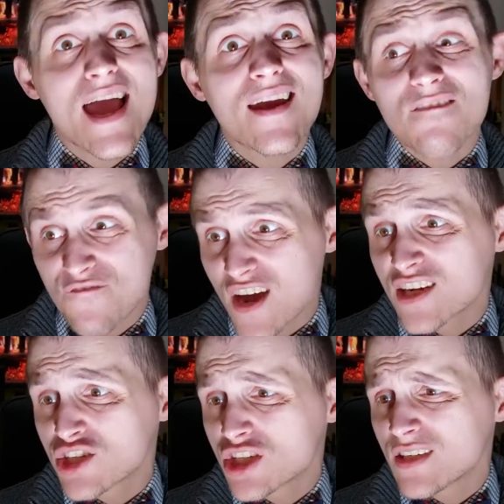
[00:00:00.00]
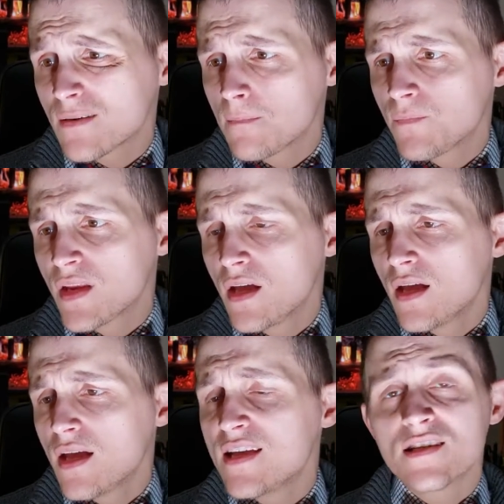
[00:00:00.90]
and affection
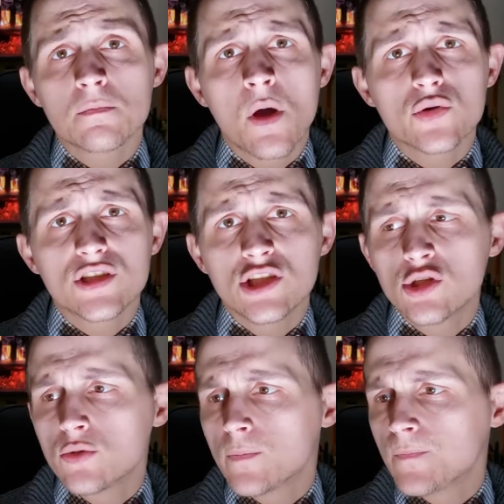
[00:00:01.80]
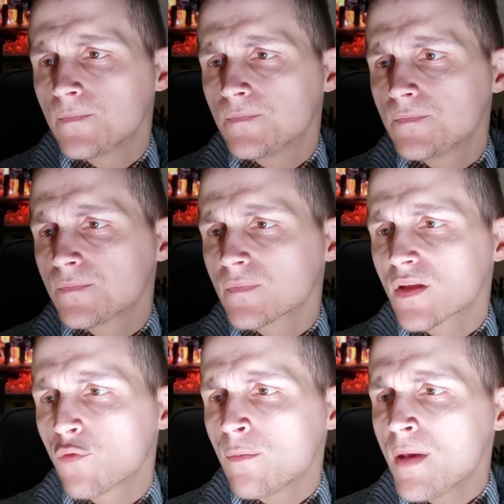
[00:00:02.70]
is most due.
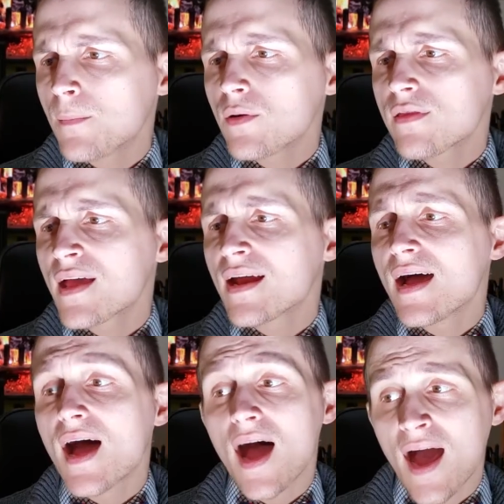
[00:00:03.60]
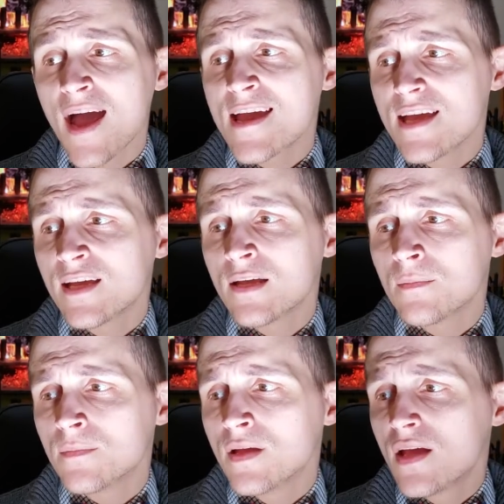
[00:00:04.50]
Remember that I
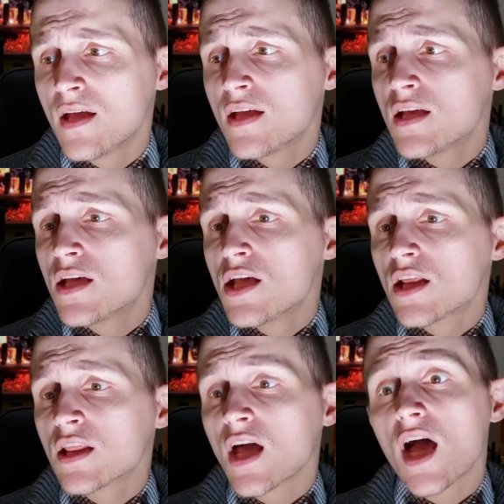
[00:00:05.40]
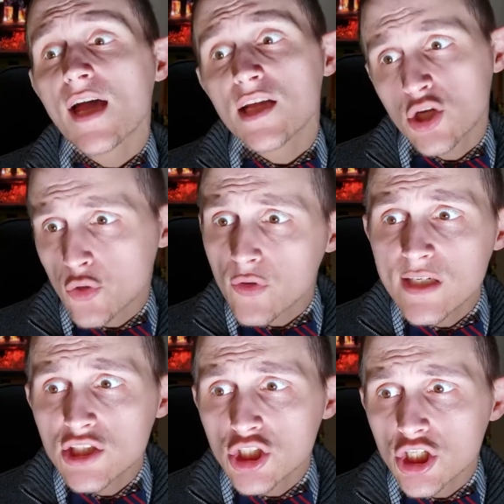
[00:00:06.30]
am thy
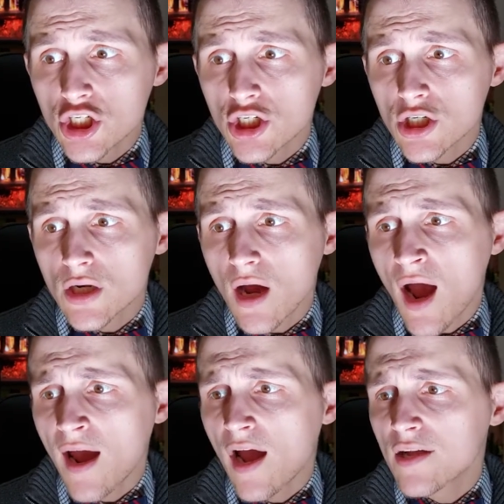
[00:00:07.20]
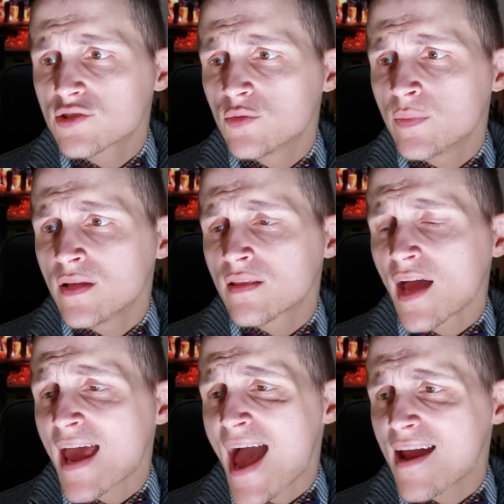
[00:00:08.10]
creature. I ought to be
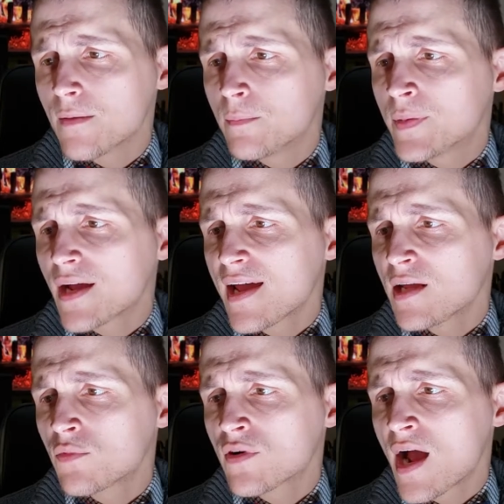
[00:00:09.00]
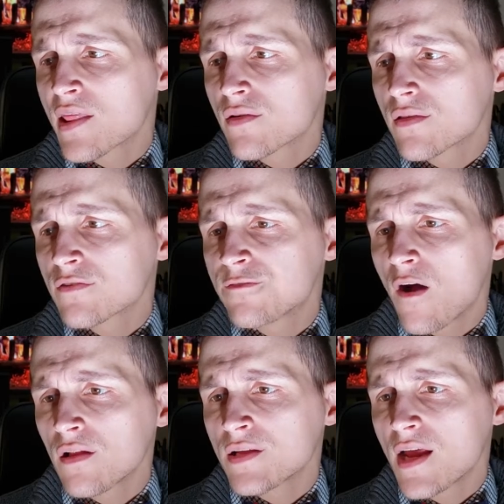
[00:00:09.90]
thy Adam, but I am rather the
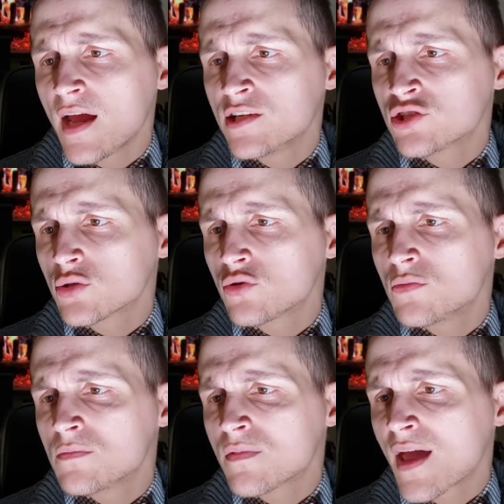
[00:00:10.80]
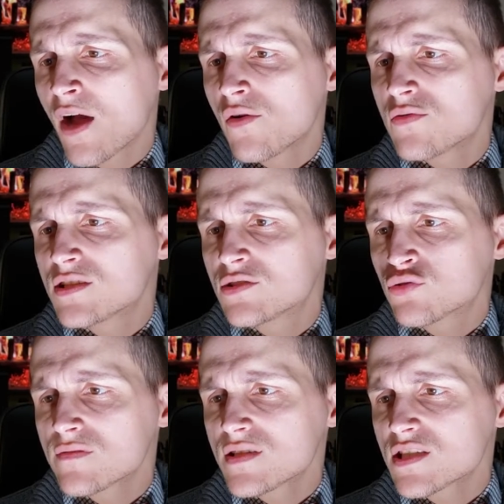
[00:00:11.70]
fallen angel whom thou
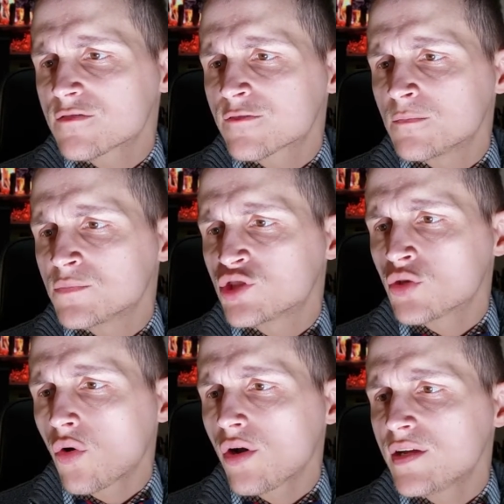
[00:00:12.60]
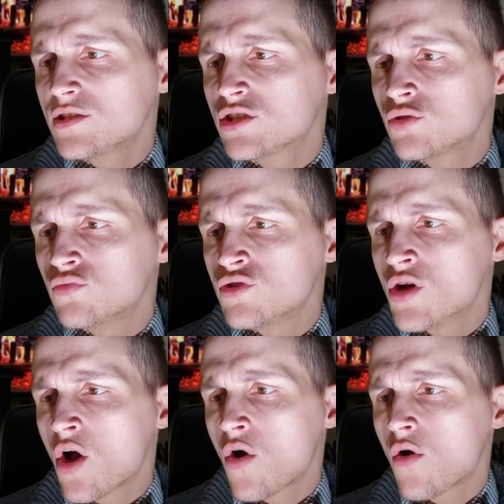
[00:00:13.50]
drivest from joy
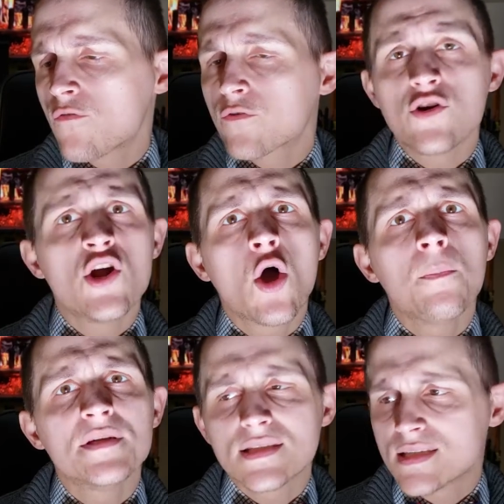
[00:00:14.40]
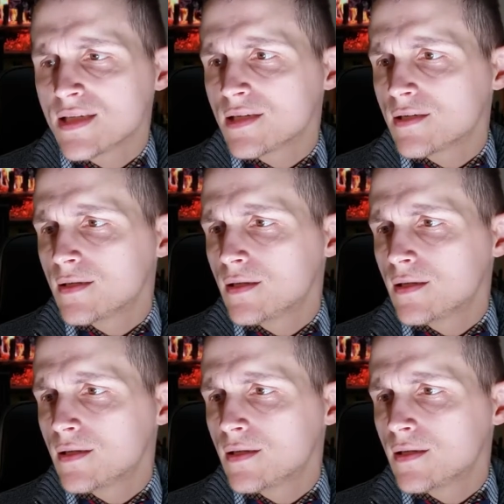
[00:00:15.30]
for no misdeed.